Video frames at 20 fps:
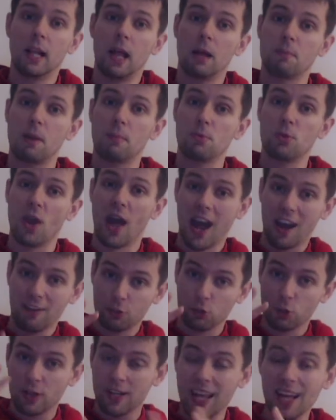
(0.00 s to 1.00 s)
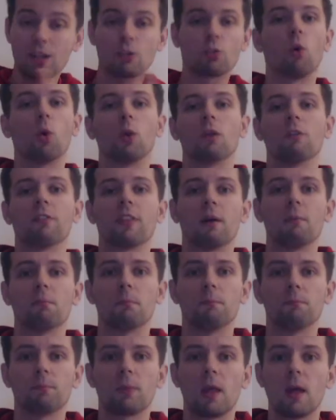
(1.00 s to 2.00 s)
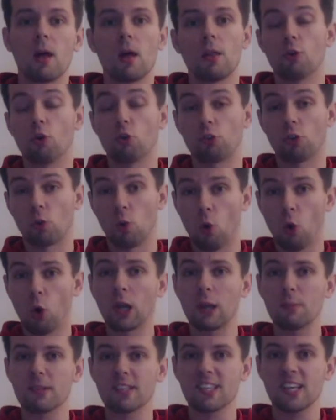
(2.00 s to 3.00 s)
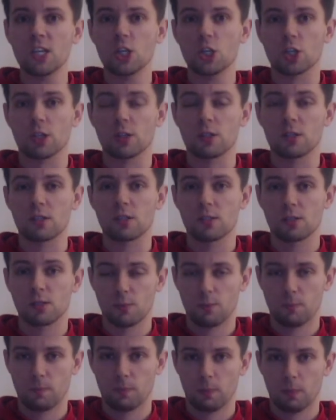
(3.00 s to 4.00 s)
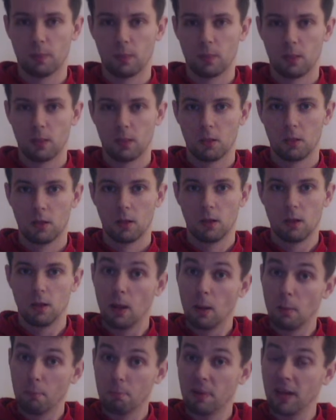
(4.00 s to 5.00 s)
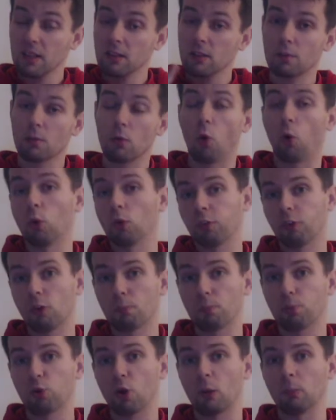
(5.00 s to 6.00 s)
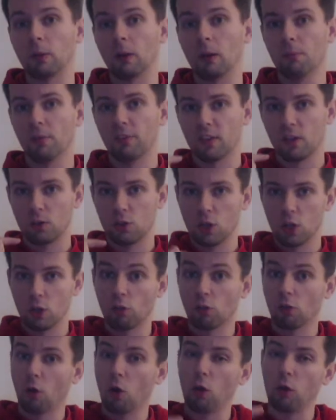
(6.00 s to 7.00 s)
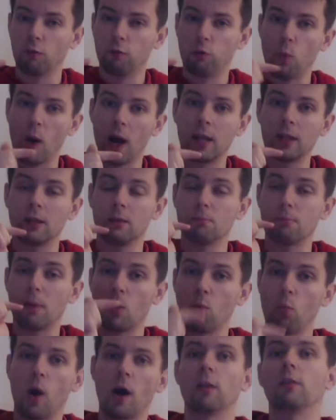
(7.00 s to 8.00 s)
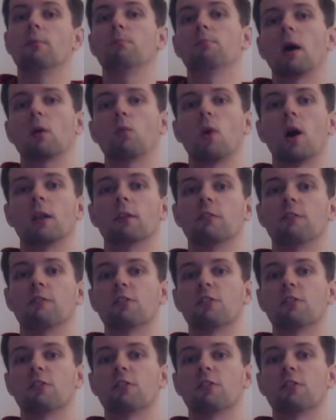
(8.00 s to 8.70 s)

And maybe you have to connect all of them. Those are all limitations, but also problems that you can solve one by one by one.